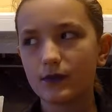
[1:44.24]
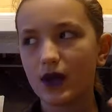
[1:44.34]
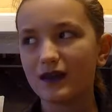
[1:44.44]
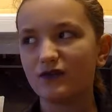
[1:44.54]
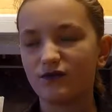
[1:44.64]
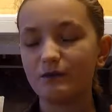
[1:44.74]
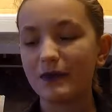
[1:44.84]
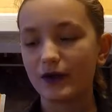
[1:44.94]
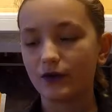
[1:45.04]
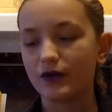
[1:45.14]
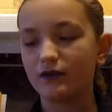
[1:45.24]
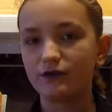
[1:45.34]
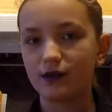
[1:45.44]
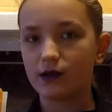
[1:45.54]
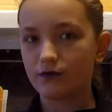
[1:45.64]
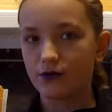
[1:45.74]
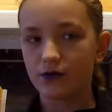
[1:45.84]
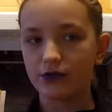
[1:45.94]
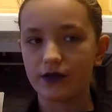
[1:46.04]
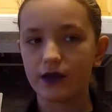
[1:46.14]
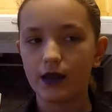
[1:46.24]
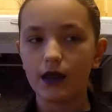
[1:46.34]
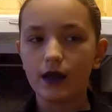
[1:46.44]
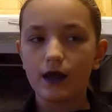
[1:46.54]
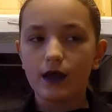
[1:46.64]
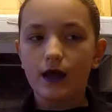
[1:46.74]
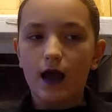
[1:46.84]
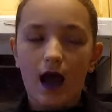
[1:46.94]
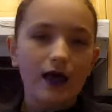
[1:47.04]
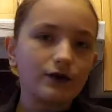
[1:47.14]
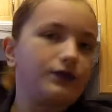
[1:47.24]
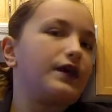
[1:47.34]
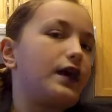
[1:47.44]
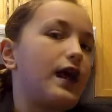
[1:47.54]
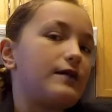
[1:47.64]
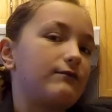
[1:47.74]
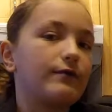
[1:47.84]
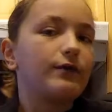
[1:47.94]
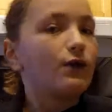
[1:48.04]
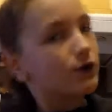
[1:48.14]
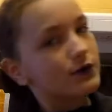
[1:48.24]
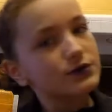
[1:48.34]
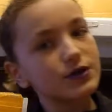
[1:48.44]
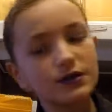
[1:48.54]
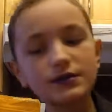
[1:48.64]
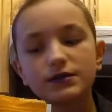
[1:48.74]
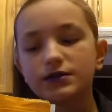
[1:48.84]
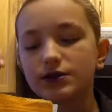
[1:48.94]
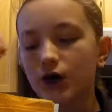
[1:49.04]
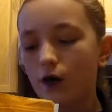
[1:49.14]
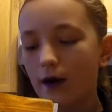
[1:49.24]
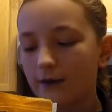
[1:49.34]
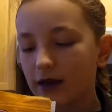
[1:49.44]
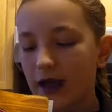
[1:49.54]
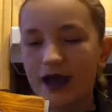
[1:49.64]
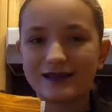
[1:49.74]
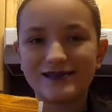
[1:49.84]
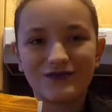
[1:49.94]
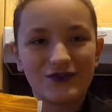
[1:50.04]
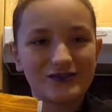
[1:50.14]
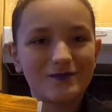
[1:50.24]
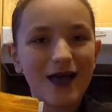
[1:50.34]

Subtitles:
kind of berry flavor that I don't think came from the oranges, so I'm gonna add some frozen